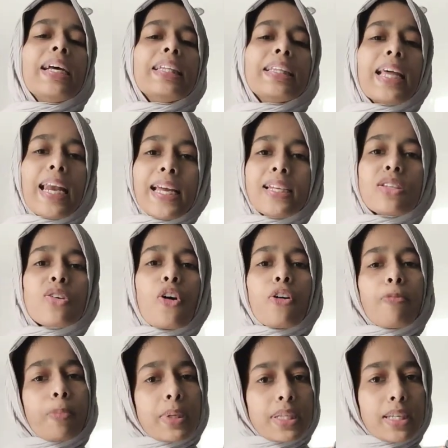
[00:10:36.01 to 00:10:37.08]
The lens or
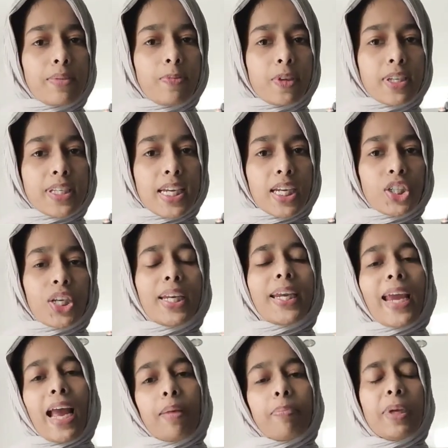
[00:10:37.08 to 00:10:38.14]
prism fixation
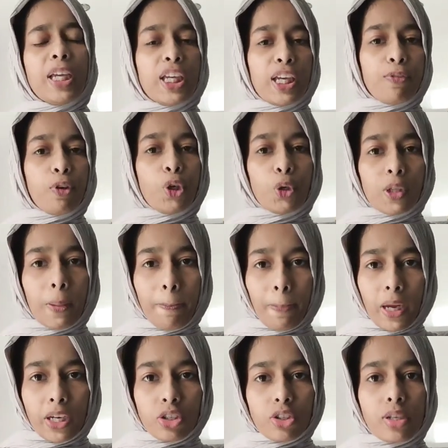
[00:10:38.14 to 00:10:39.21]
can be given to the
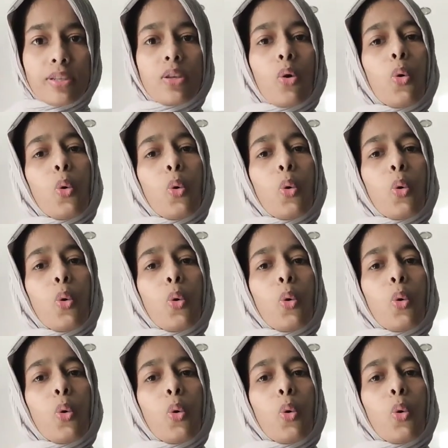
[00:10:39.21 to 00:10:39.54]
patients